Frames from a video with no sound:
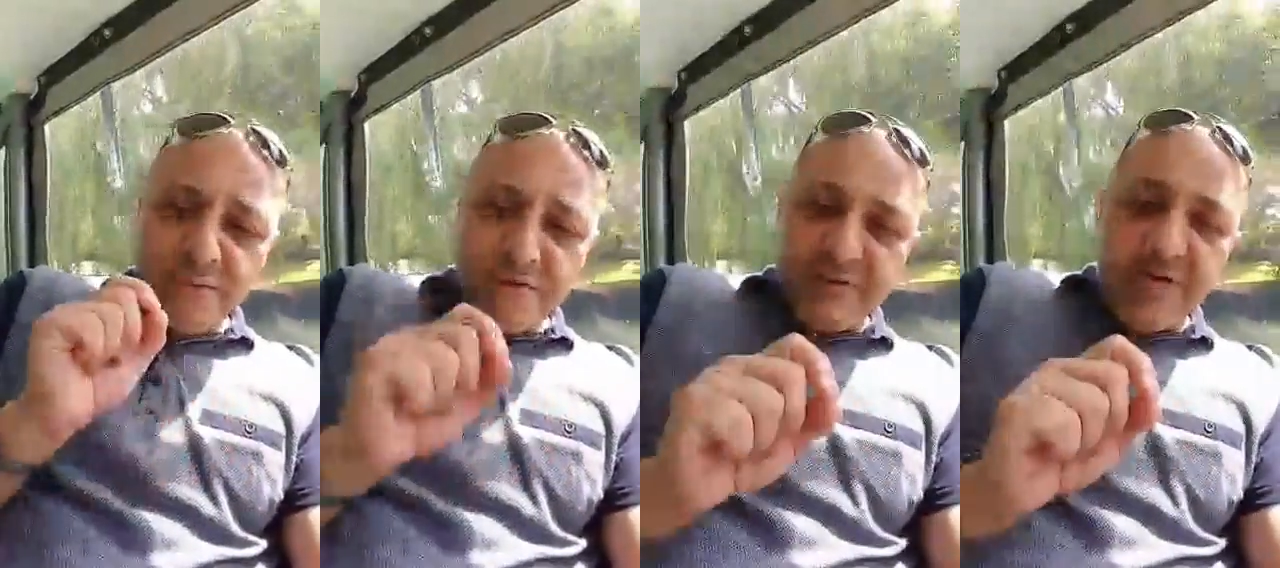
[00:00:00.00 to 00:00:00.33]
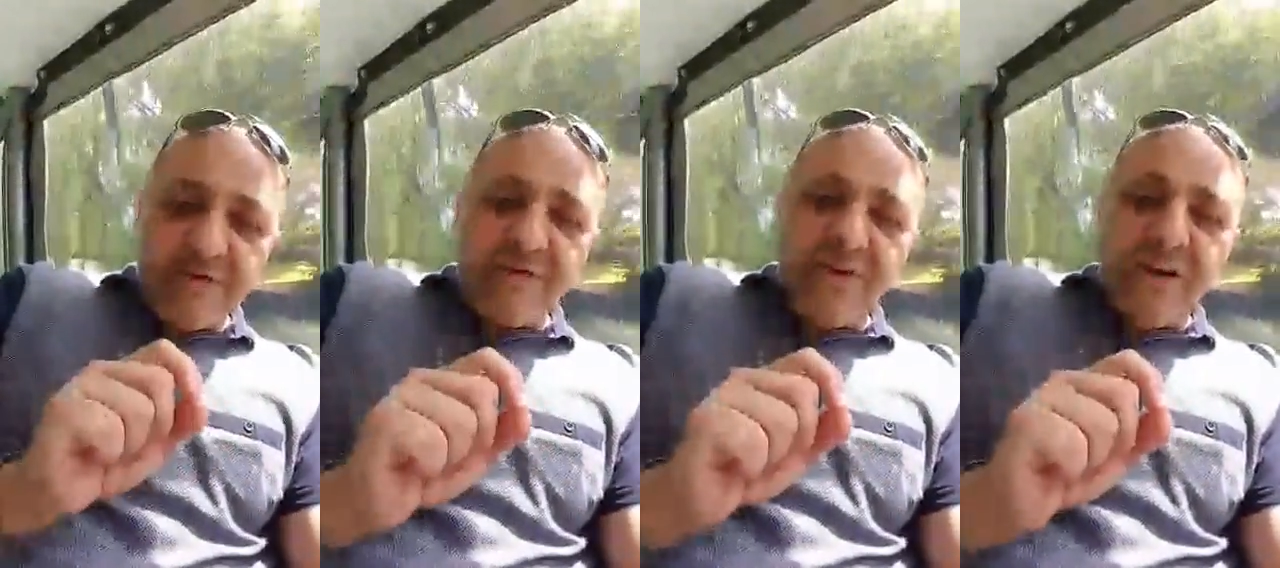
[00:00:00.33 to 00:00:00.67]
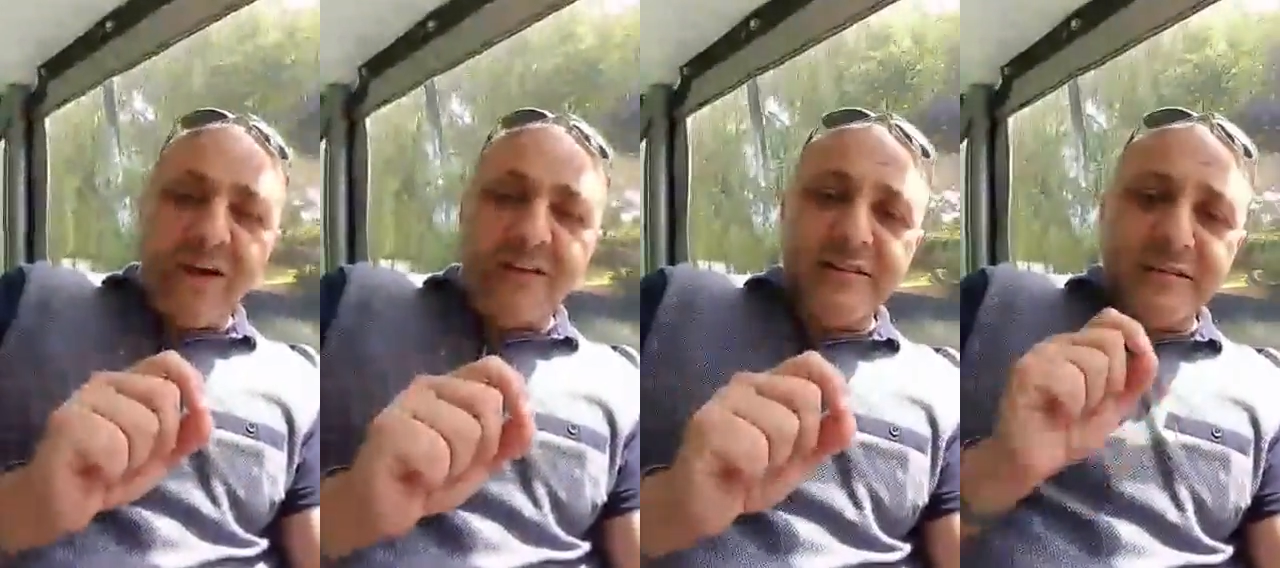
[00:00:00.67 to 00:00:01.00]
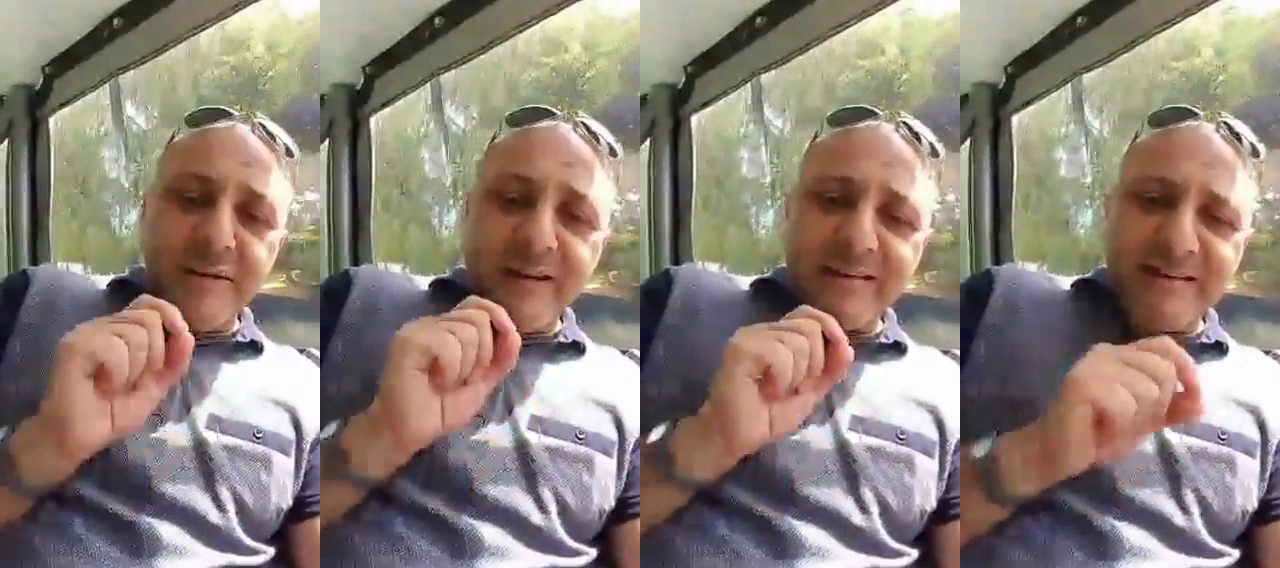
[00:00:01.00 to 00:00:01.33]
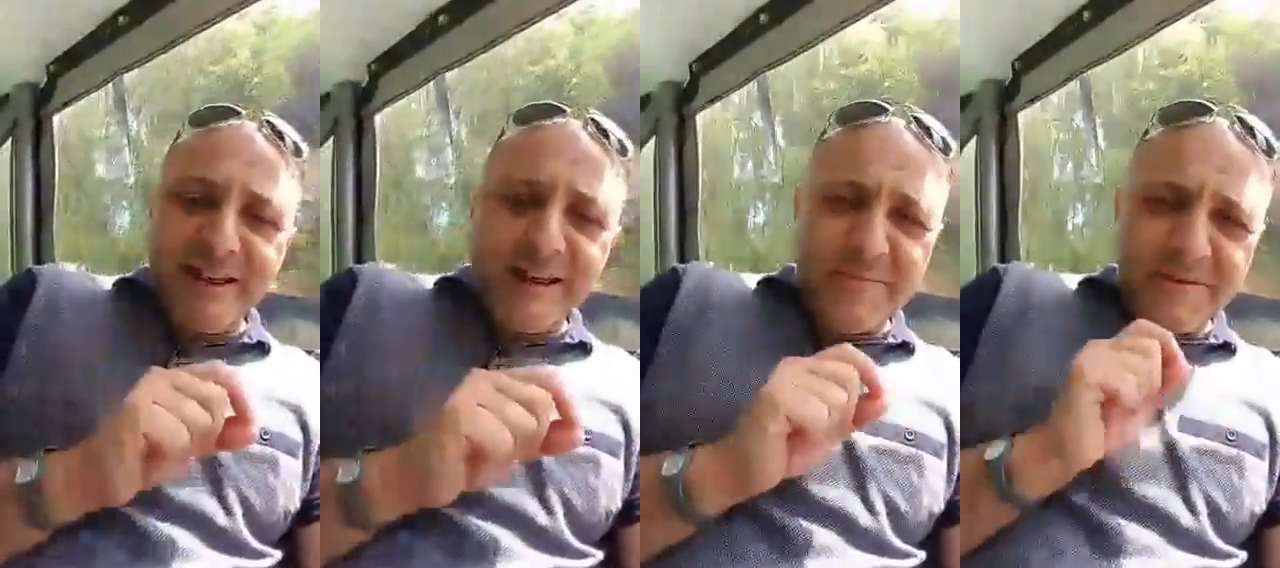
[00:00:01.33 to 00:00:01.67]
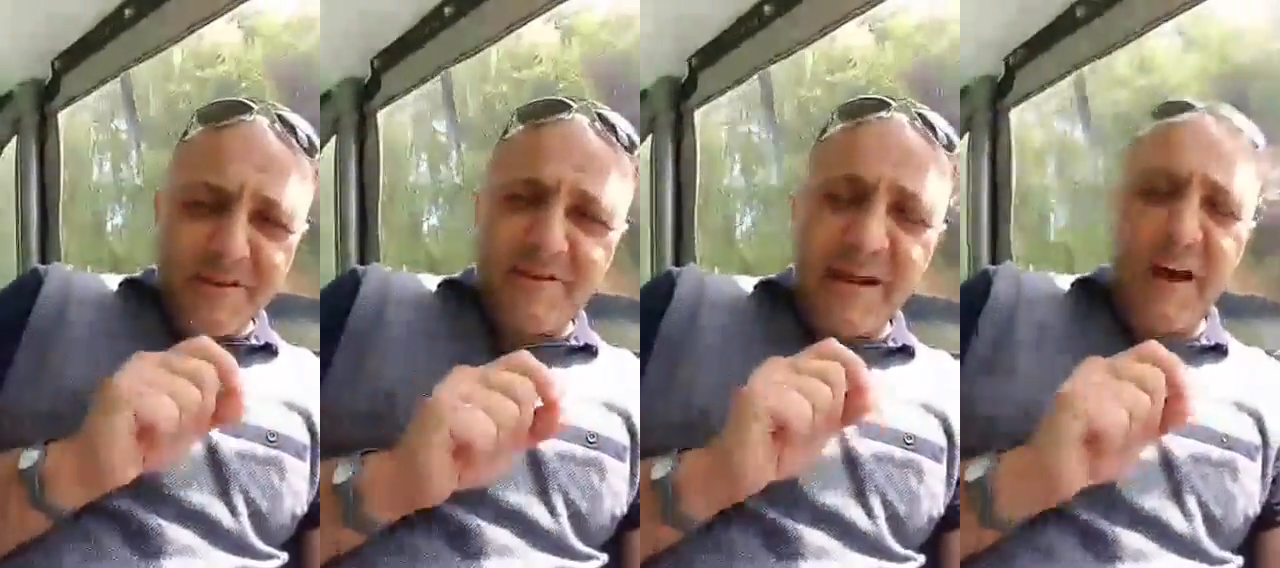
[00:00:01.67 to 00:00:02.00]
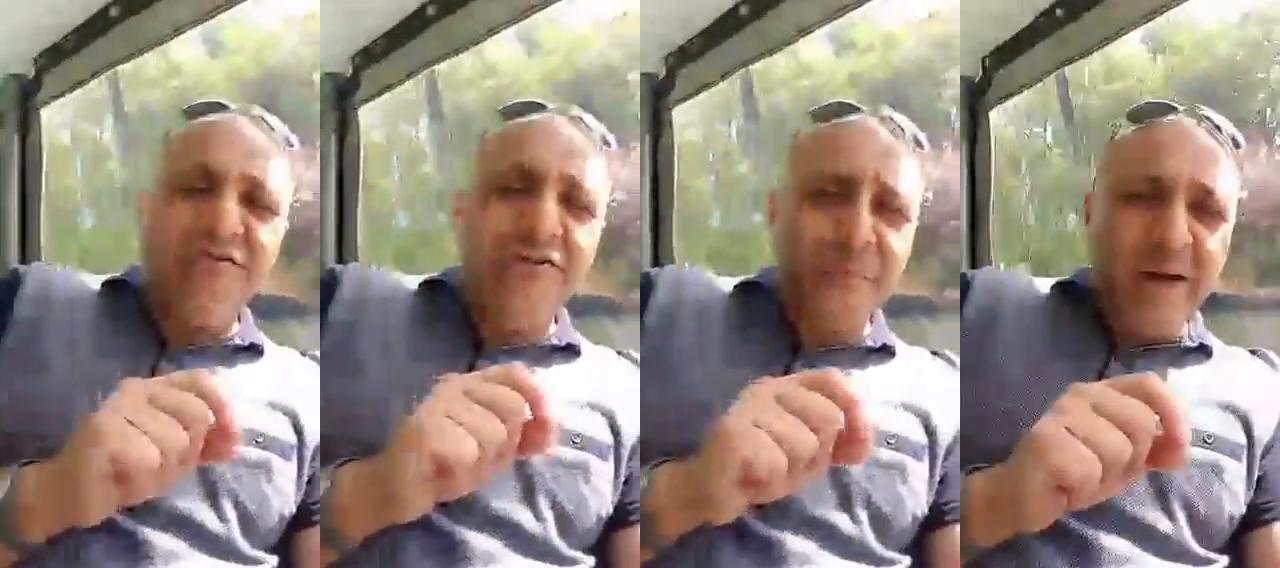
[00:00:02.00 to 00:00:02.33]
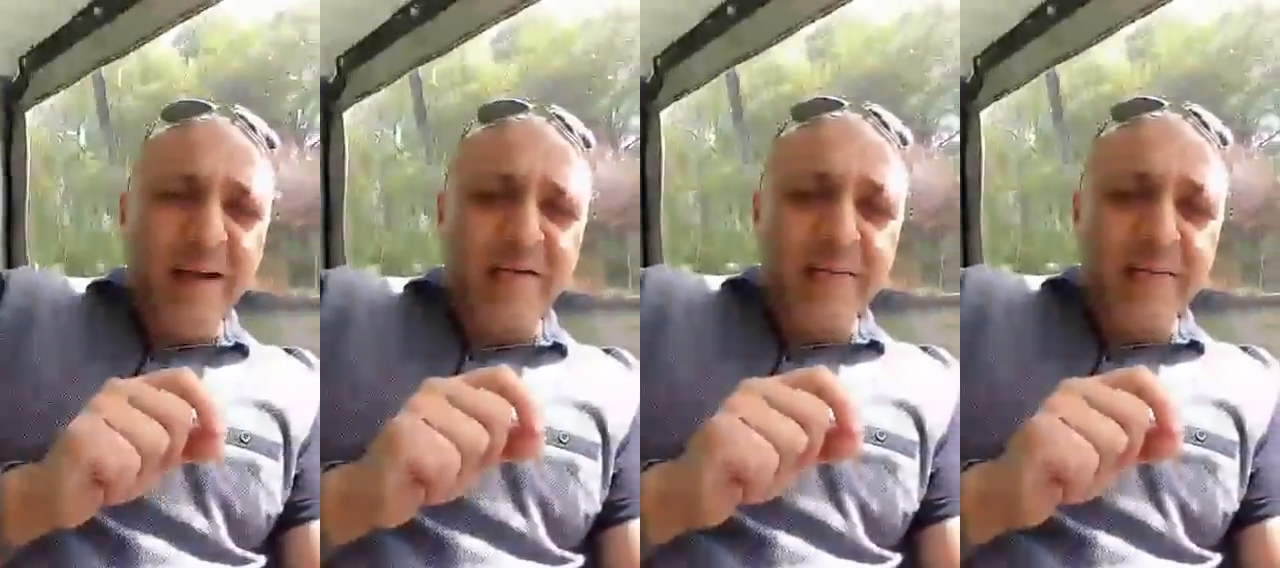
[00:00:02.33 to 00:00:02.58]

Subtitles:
you're so frightened about telling them it's only £100.